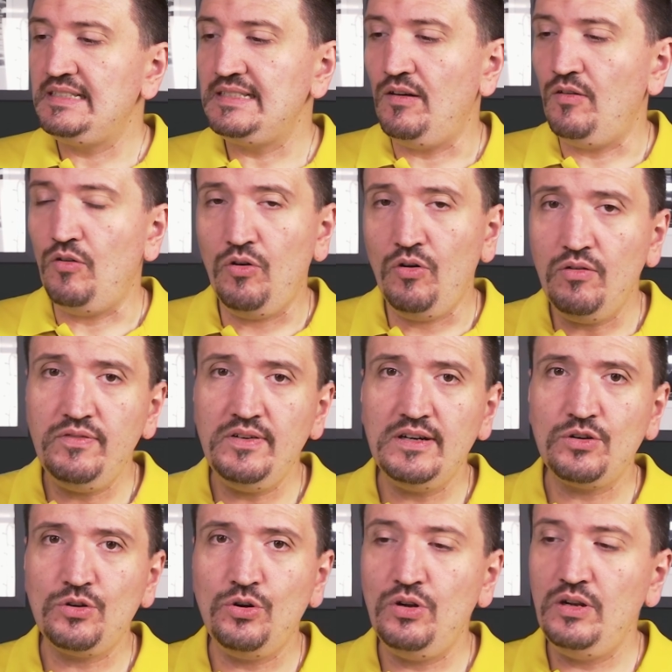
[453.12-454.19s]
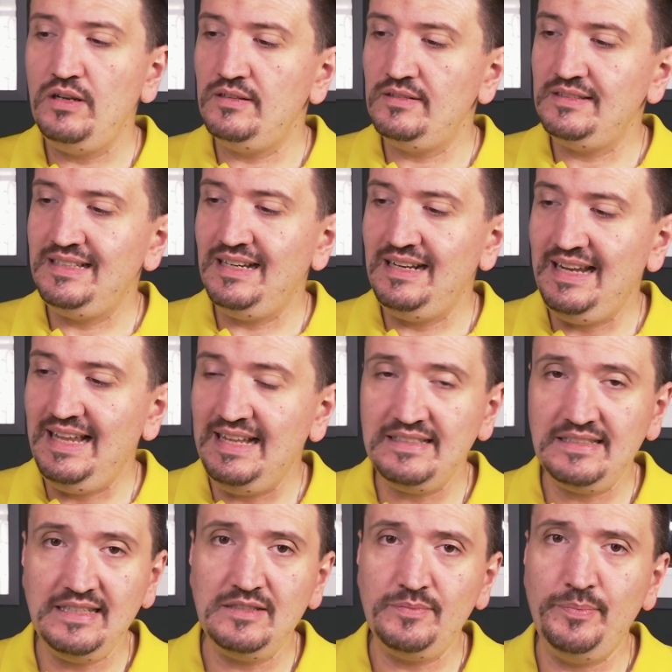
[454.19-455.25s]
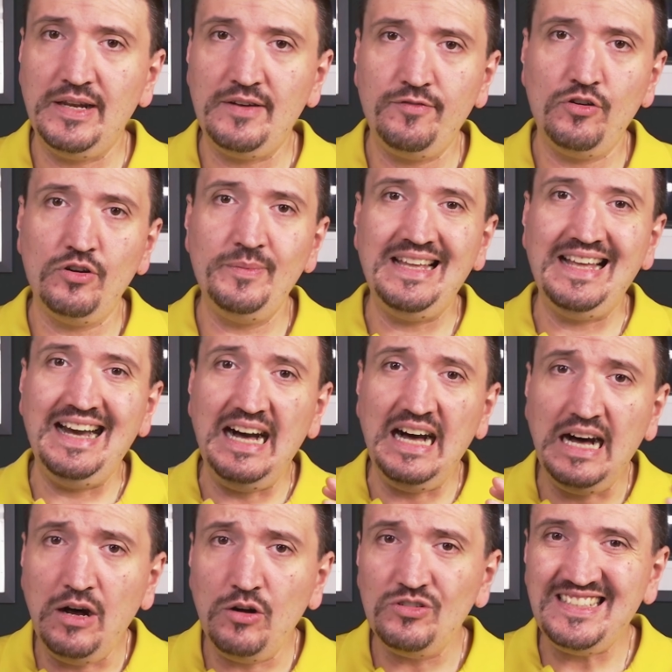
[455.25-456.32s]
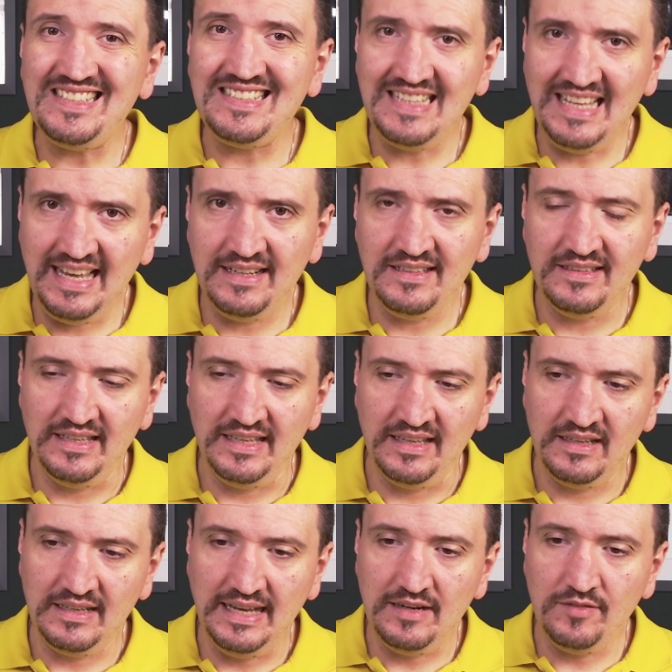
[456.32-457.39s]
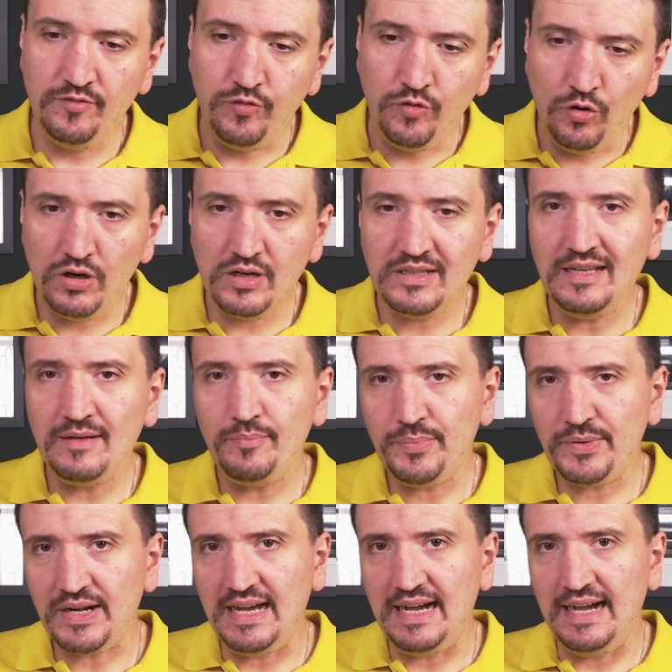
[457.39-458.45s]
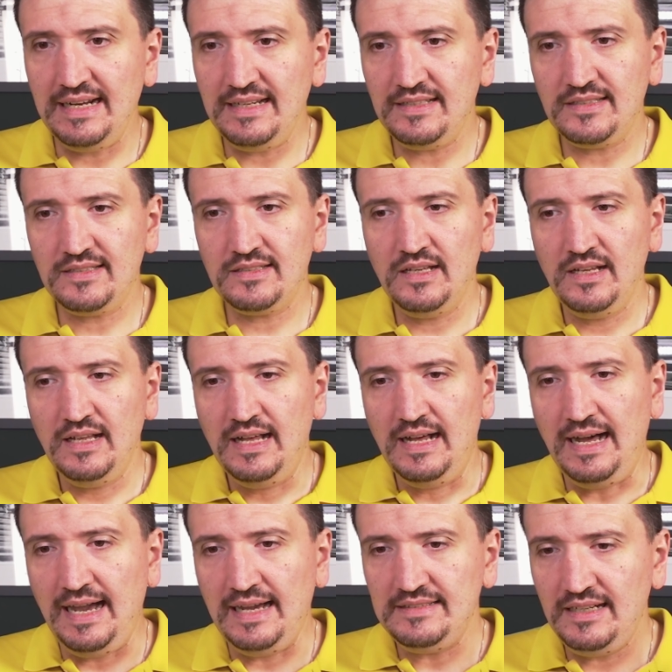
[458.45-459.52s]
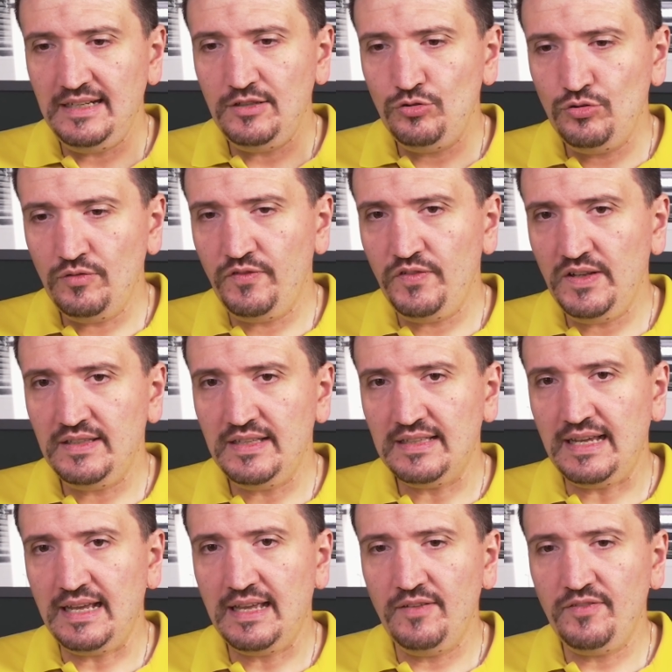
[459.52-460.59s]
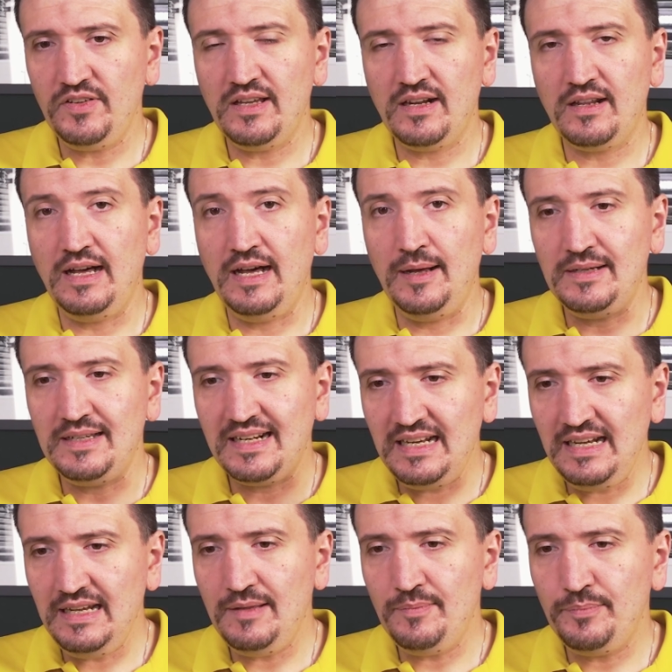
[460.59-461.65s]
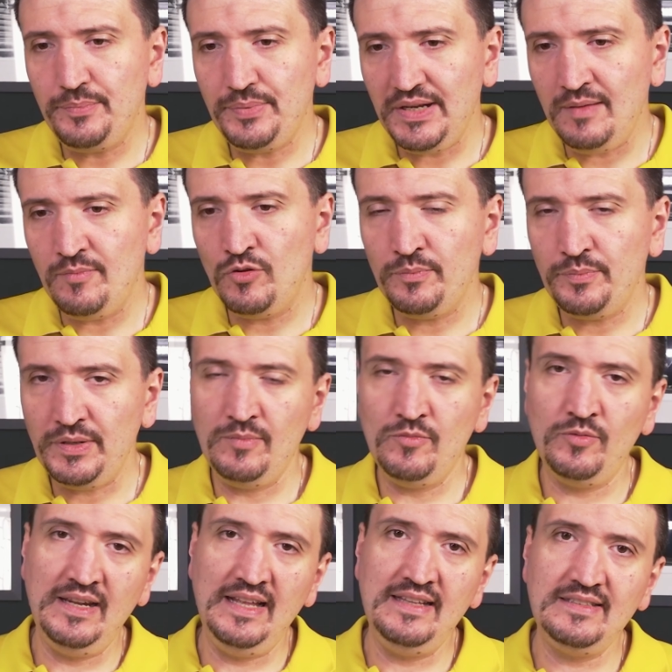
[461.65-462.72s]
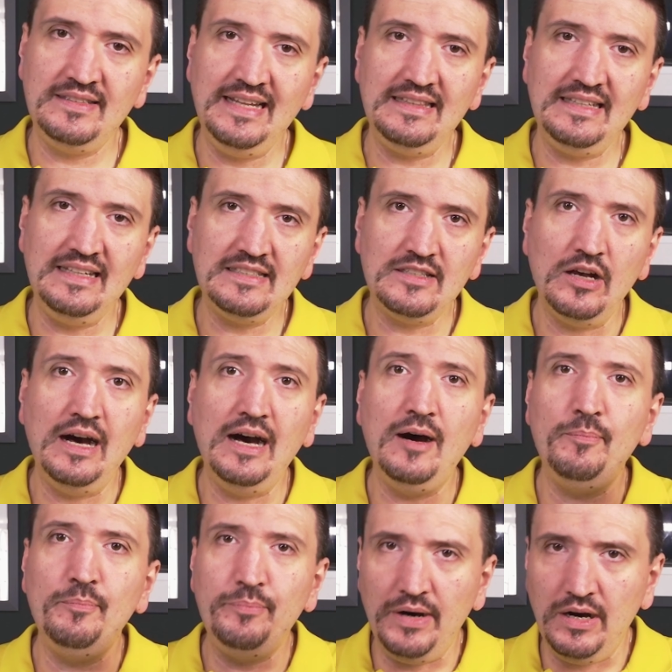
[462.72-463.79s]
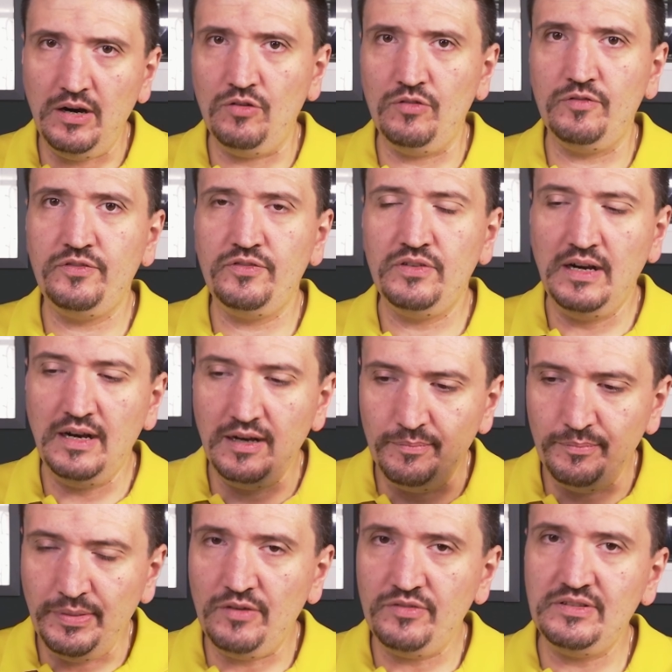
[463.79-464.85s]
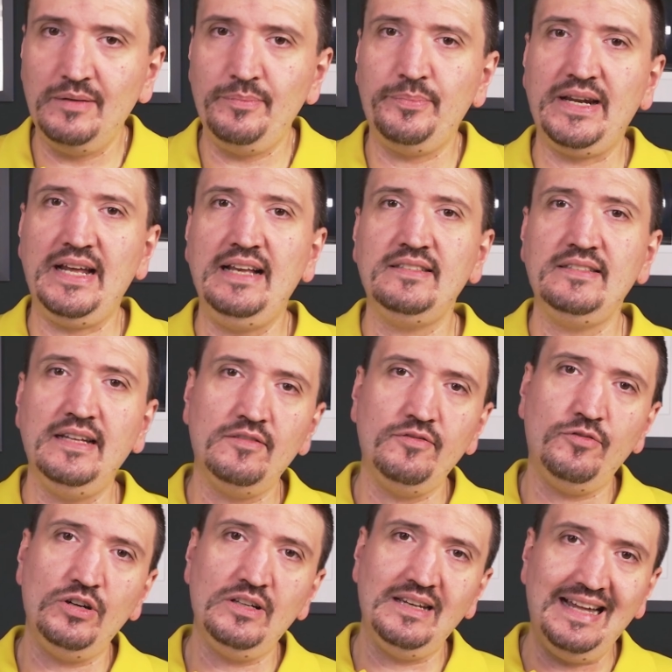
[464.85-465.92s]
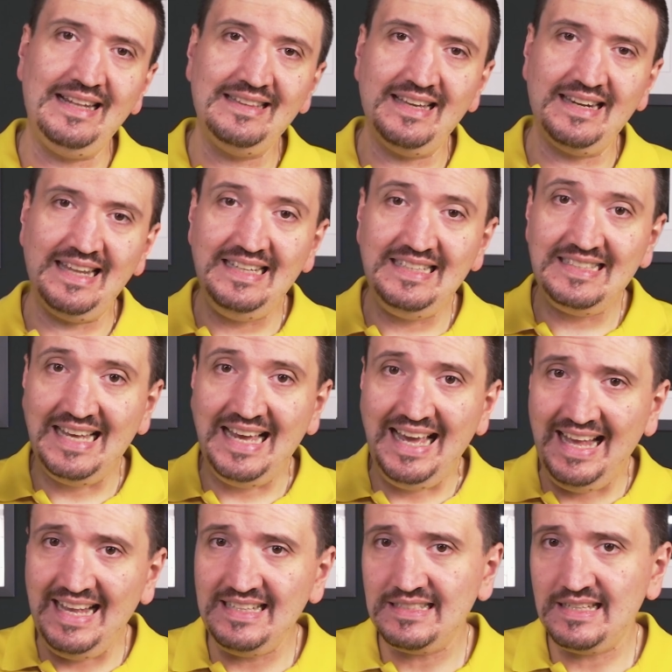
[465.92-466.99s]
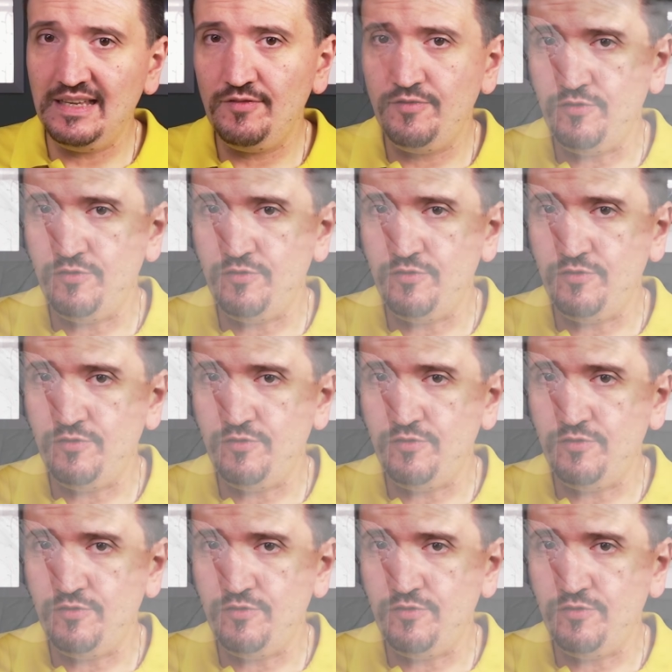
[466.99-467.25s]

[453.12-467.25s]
So overall, the lens is performing outstanding, and for the price, I really do feel that I have here a really premium lens that it's above the price that Voigtlander is asking